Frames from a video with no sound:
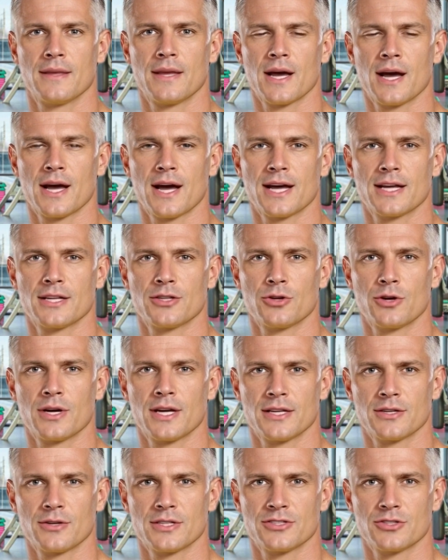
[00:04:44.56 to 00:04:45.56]
High
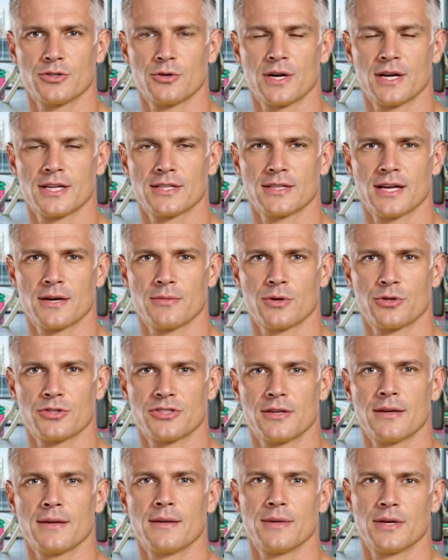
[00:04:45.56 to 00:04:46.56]
triglyceride
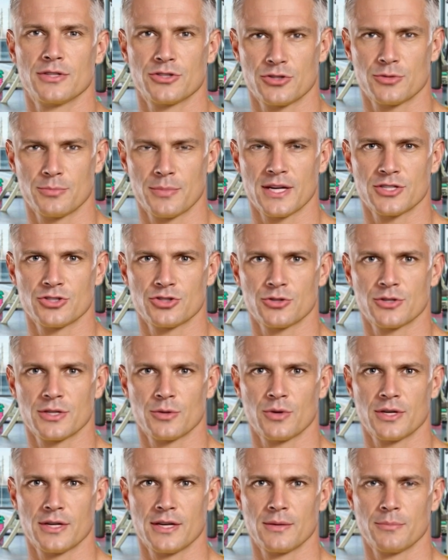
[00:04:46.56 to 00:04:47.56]
levels, especially
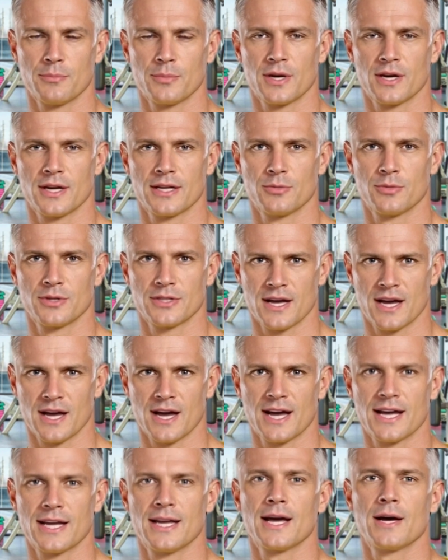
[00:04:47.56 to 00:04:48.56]
when combined with
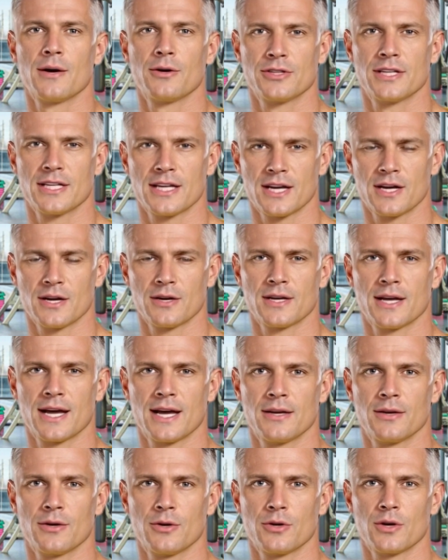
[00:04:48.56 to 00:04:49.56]
high LDL
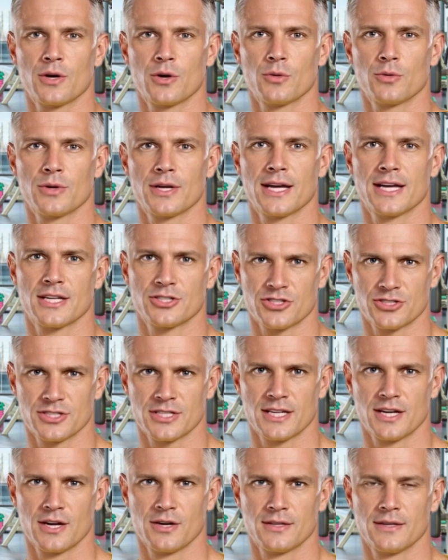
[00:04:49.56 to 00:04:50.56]
and low
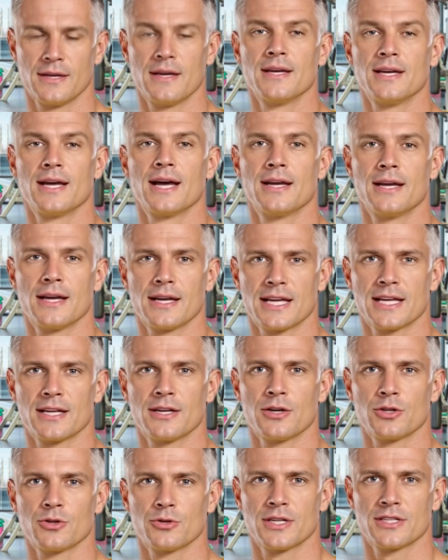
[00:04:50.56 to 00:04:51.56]
HDL, can
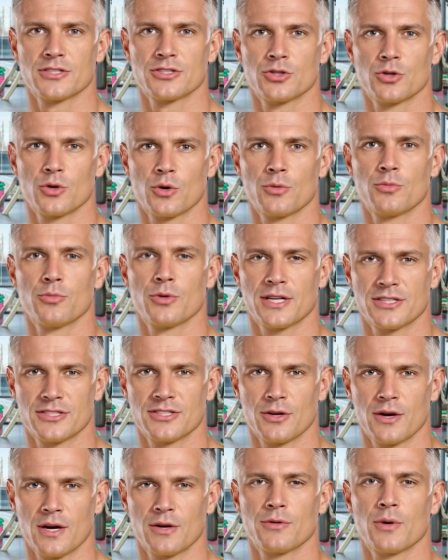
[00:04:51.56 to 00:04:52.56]
increase your
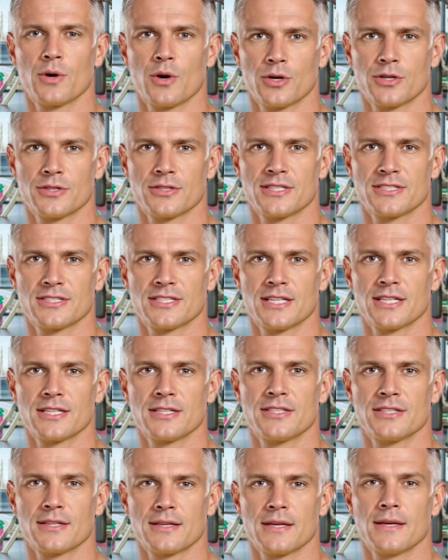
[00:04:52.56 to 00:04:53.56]
risk of heart
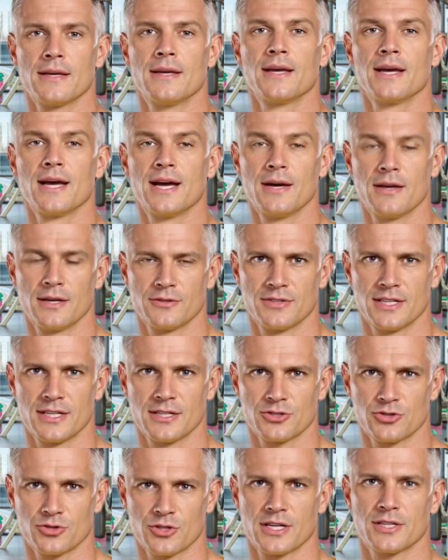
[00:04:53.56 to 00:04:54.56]
disease.
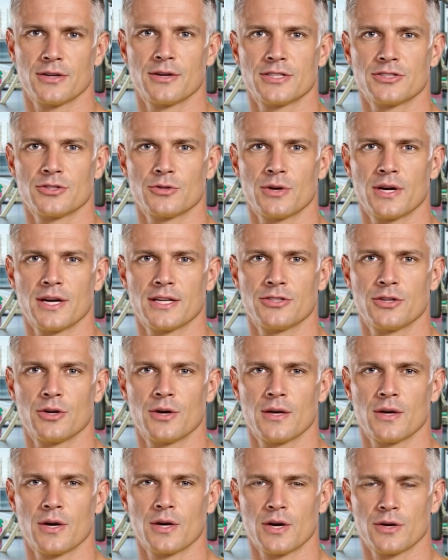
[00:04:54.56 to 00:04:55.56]
Elevated triglycerides
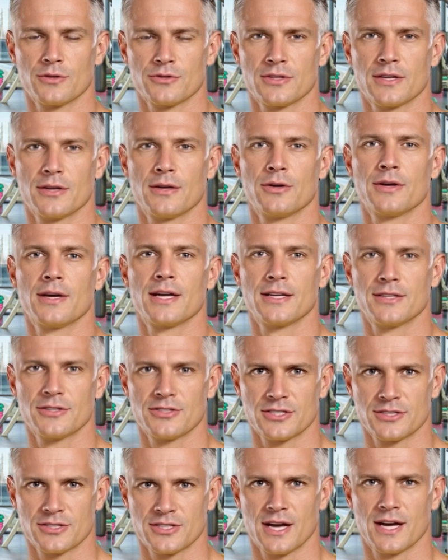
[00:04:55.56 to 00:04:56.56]
are often linked
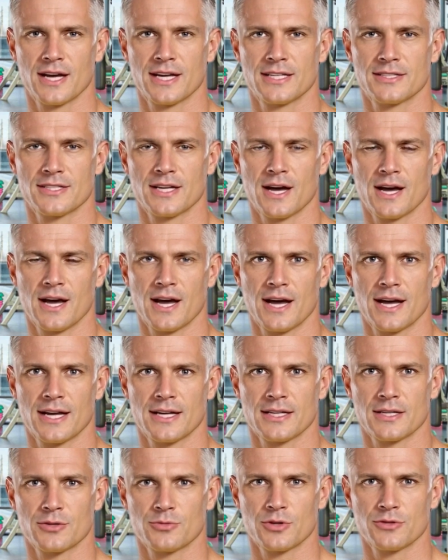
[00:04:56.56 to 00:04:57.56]
to diets high
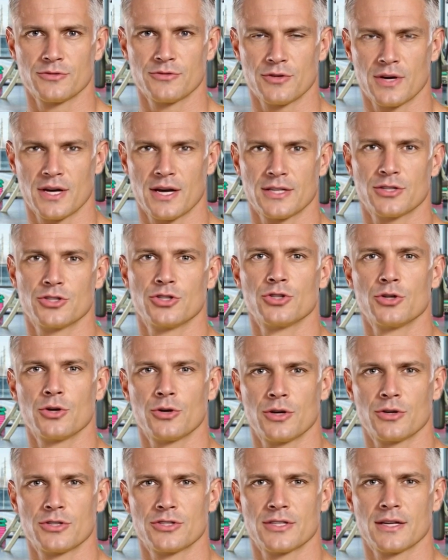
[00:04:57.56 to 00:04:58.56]
in refined
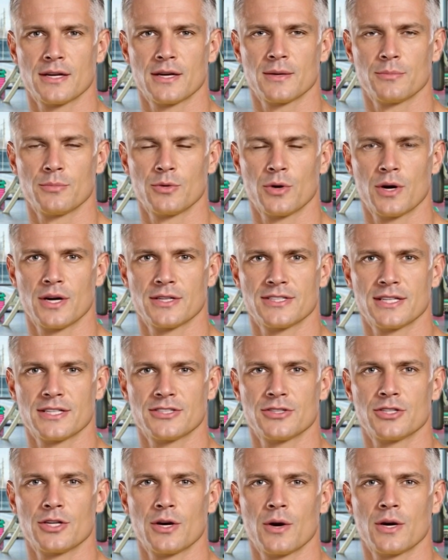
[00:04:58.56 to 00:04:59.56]
sugars,
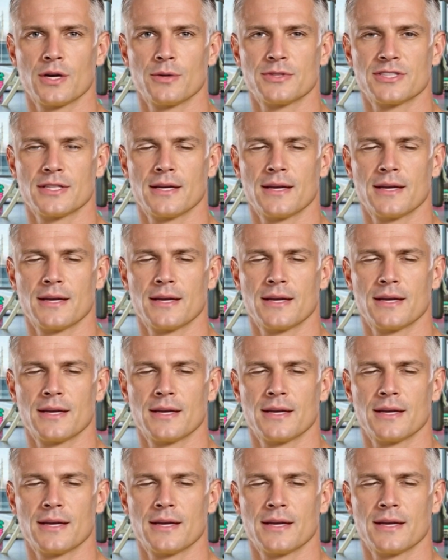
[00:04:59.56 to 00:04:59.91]
processed carbs,